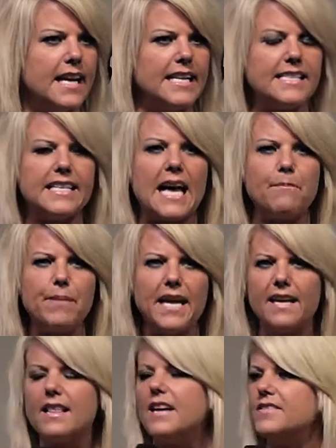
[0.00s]
And he's got
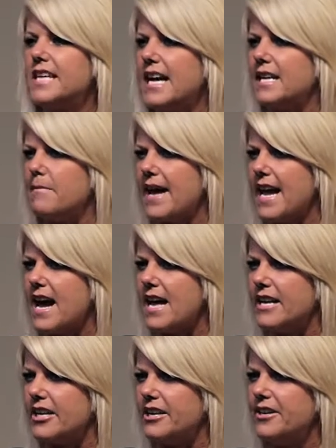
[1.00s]
pink gloves on in my
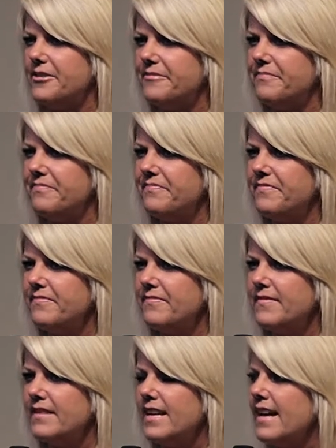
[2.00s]
honor.
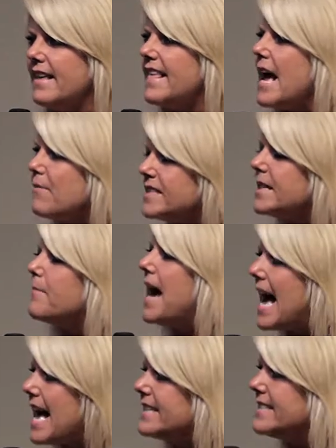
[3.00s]
That was a
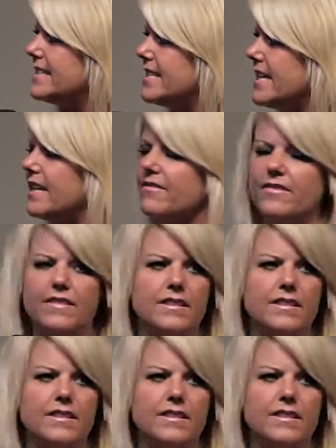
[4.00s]
positive.